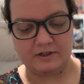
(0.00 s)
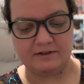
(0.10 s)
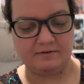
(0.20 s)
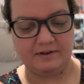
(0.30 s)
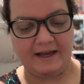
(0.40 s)

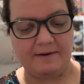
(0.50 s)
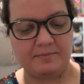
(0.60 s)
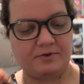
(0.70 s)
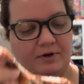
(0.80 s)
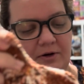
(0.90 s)
lap
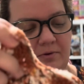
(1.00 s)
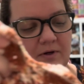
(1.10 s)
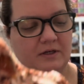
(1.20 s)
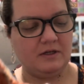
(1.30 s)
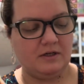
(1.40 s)
throw.
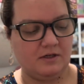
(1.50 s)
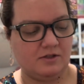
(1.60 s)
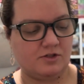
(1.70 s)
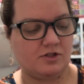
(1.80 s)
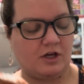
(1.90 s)

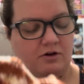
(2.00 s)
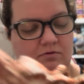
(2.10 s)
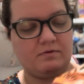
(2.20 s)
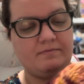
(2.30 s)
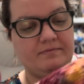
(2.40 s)

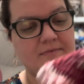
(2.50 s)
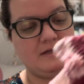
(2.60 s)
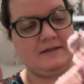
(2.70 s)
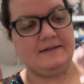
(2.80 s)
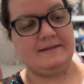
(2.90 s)
So
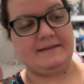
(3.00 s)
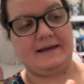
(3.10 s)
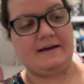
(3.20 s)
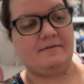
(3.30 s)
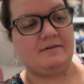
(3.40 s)

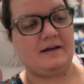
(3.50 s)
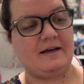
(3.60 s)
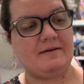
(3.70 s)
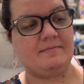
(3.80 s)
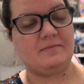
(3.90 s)
yeah,
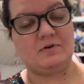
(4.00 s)
I'm